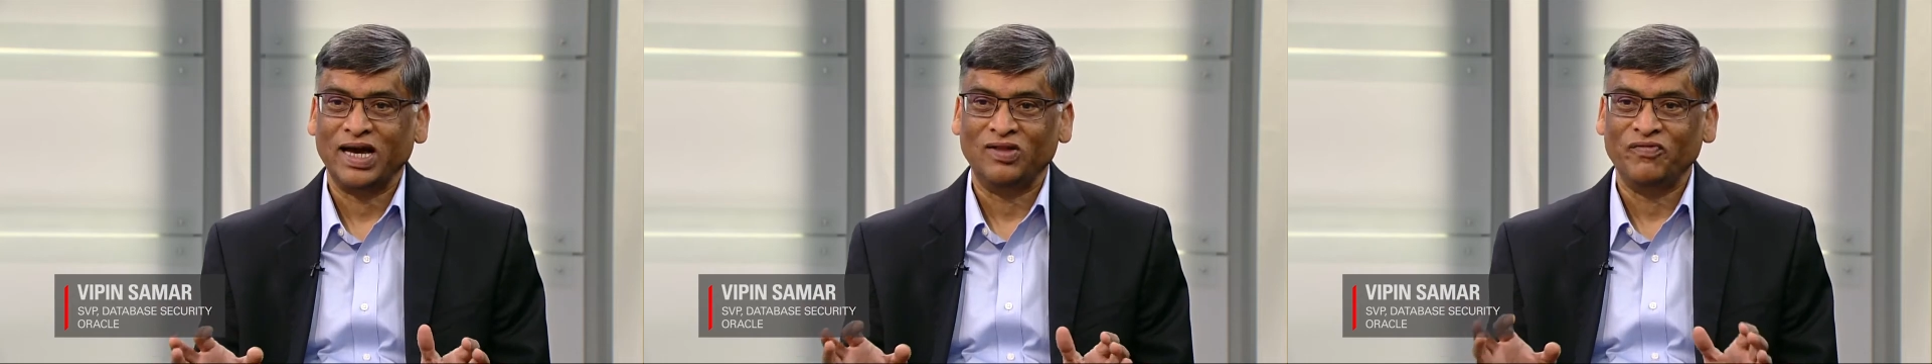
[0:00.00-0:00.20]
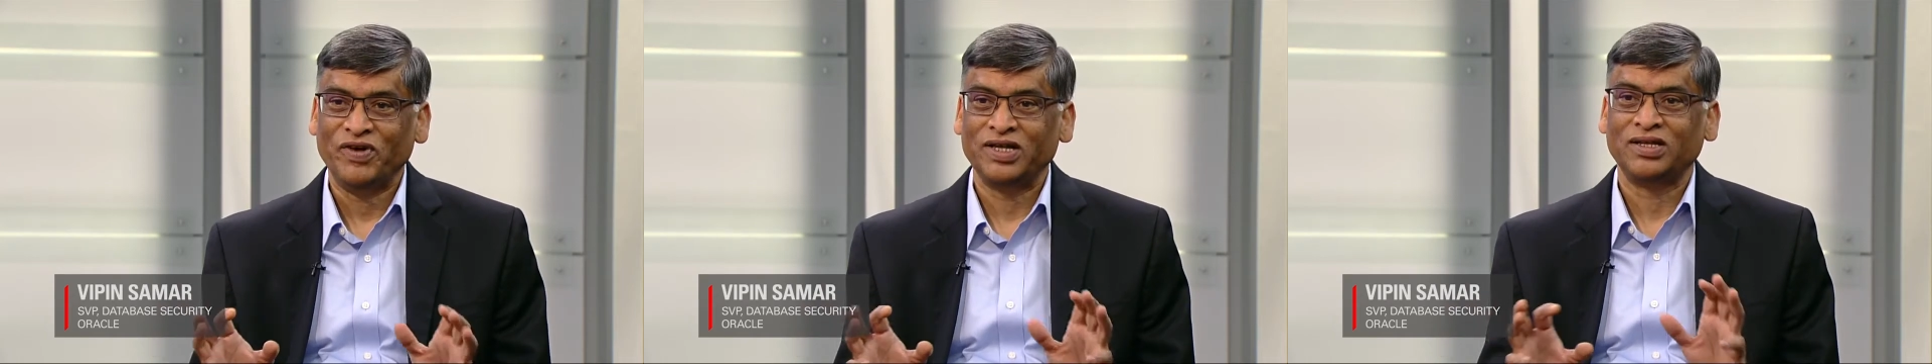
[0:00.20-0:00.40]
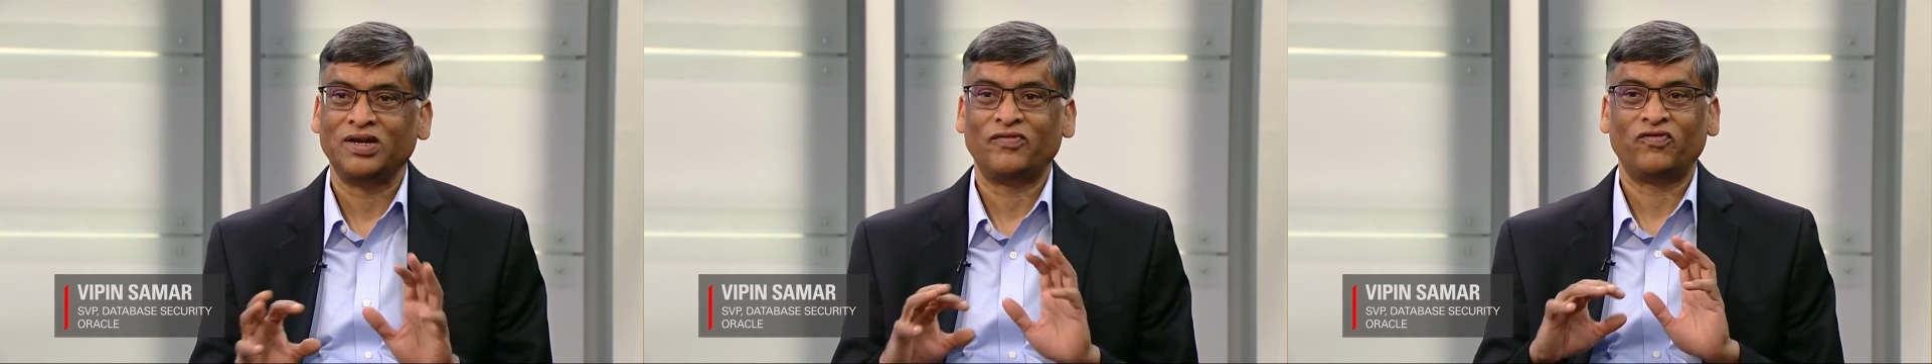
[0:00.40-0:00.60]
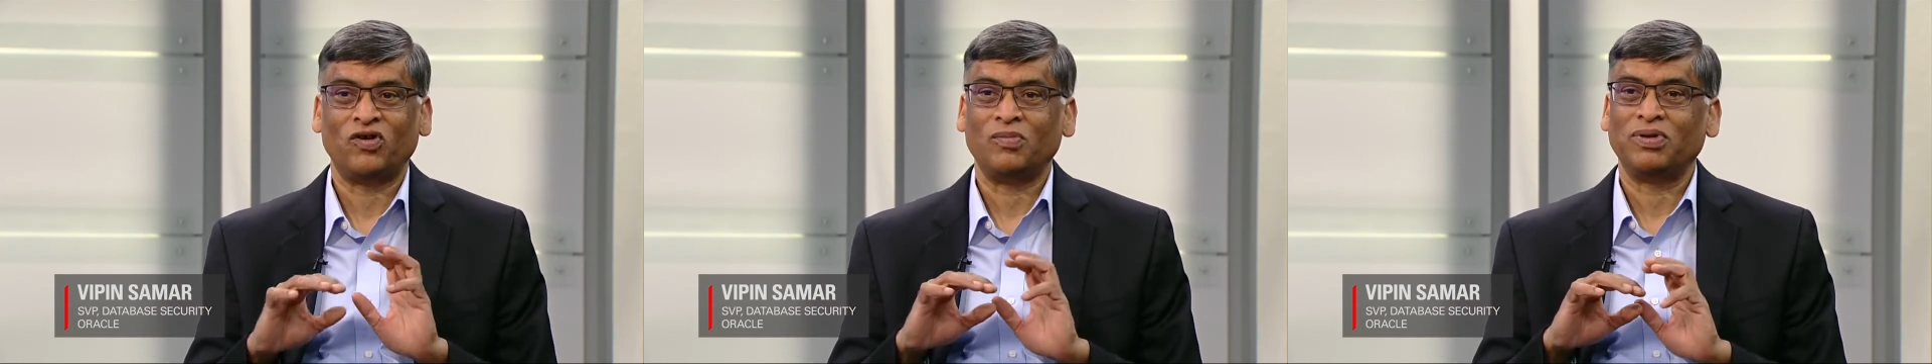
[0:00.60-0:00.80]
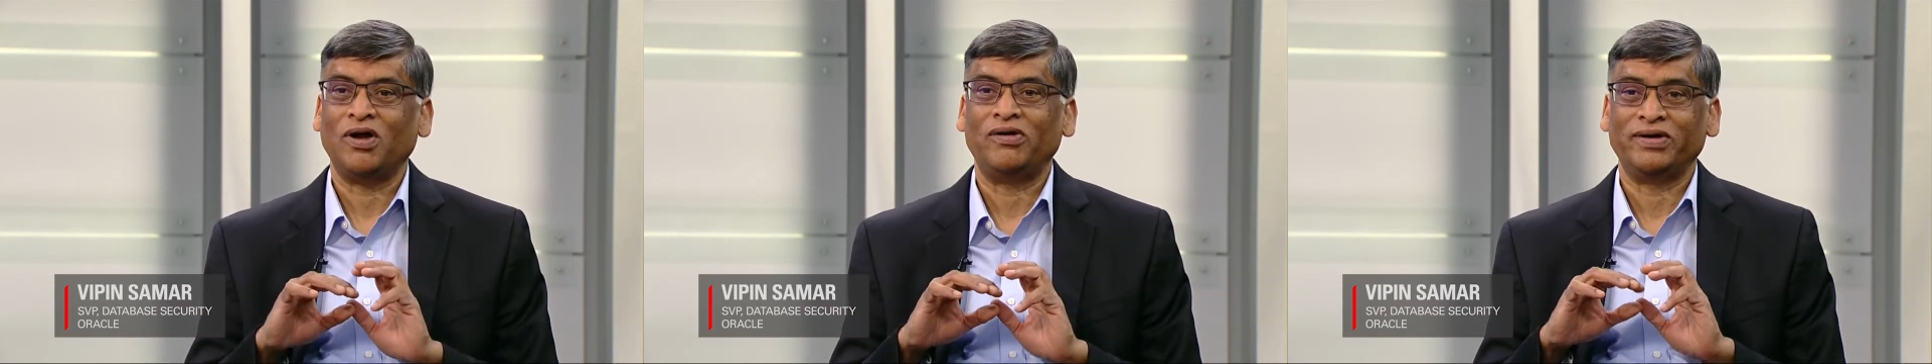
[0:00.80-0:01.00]
and whether
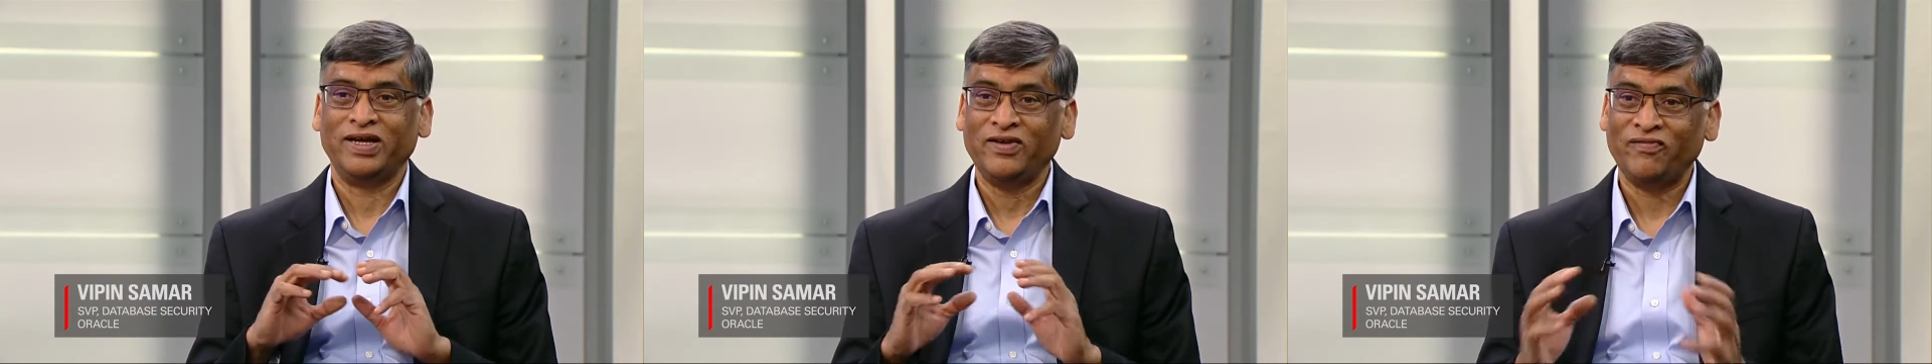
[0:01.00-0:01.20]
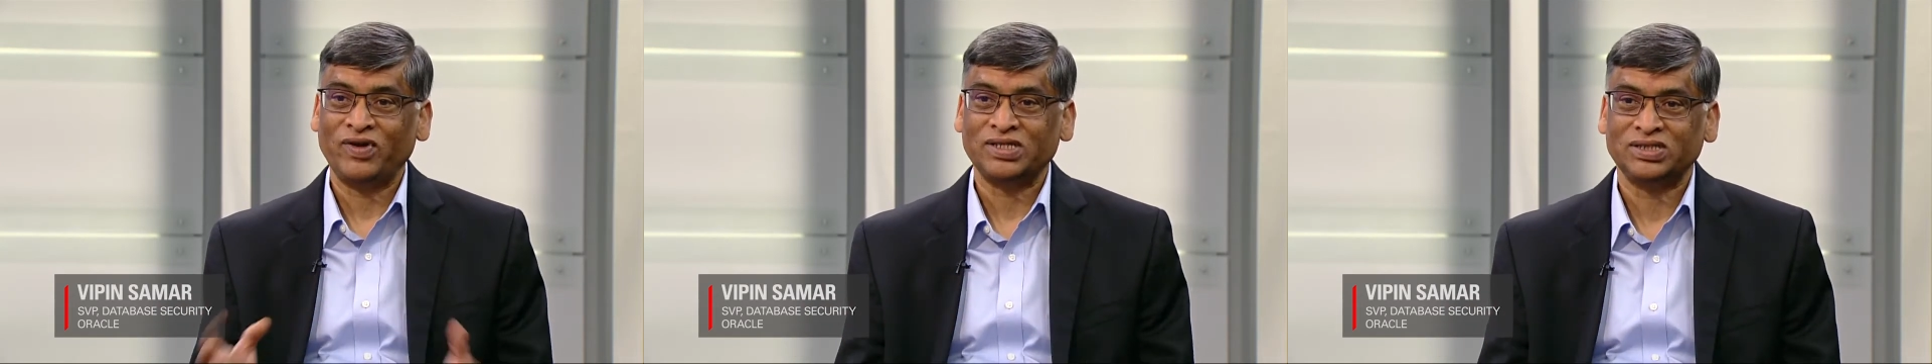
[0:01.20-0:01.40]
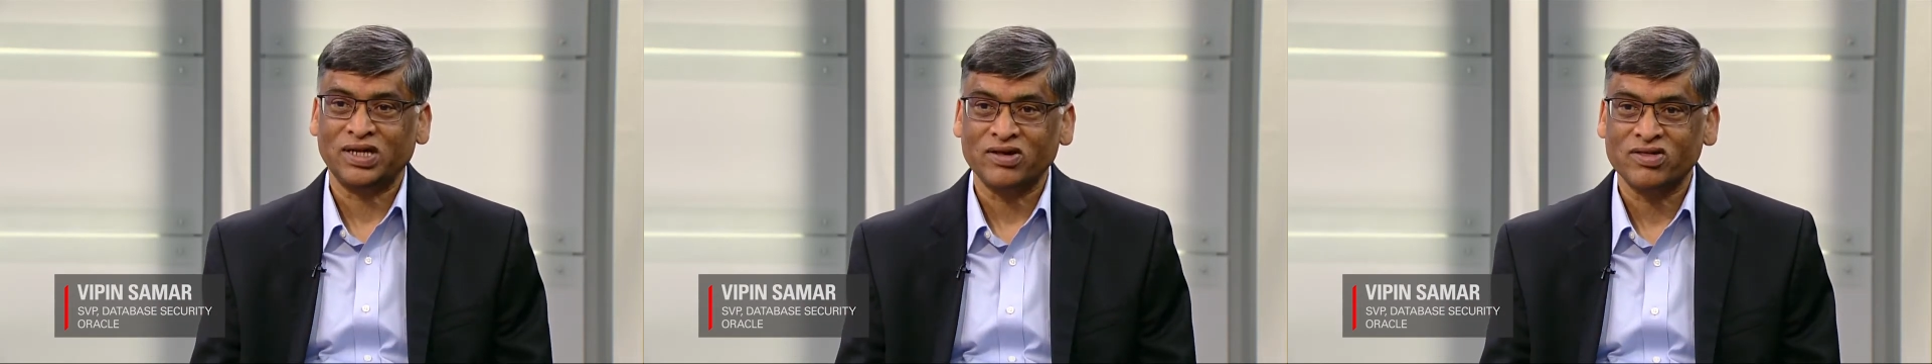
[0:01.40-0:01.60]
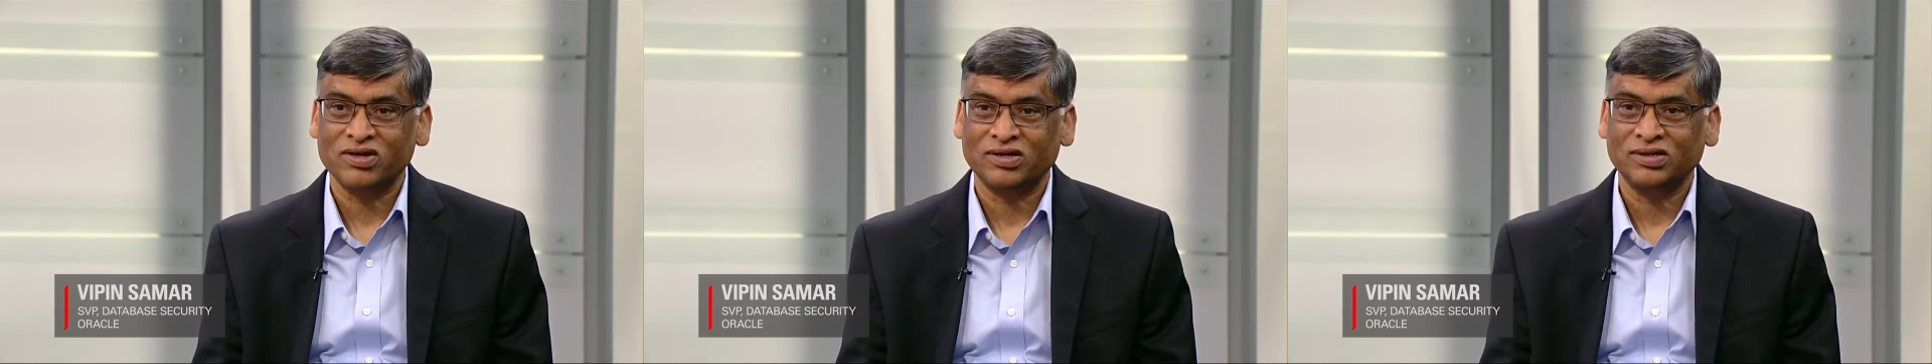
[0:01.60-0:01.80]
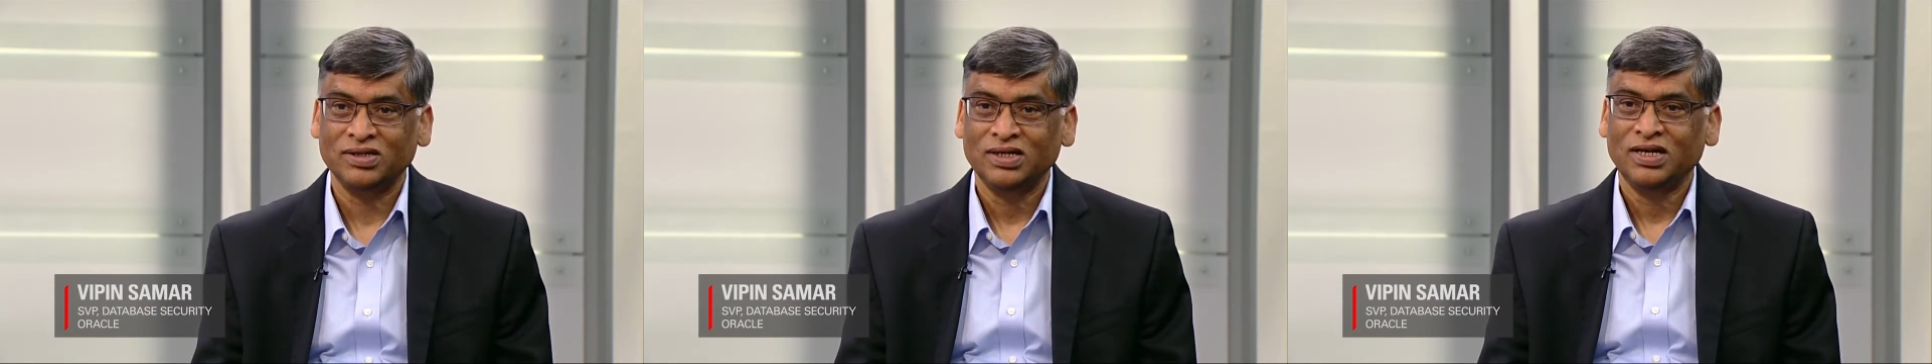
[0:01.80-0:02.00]
from cloud
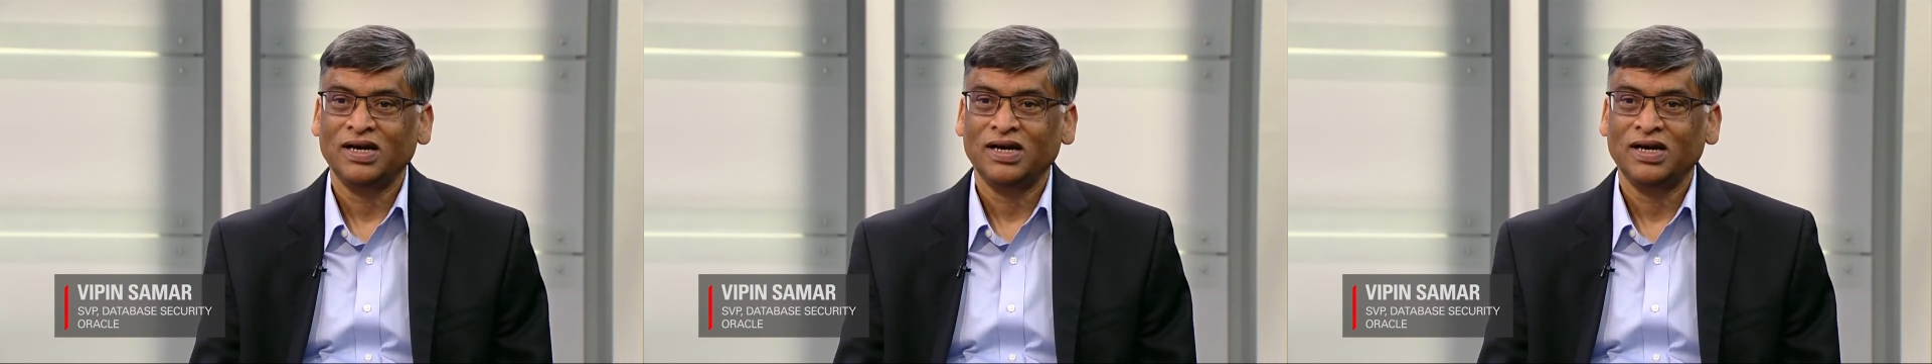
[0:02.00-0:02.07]
infrastructure,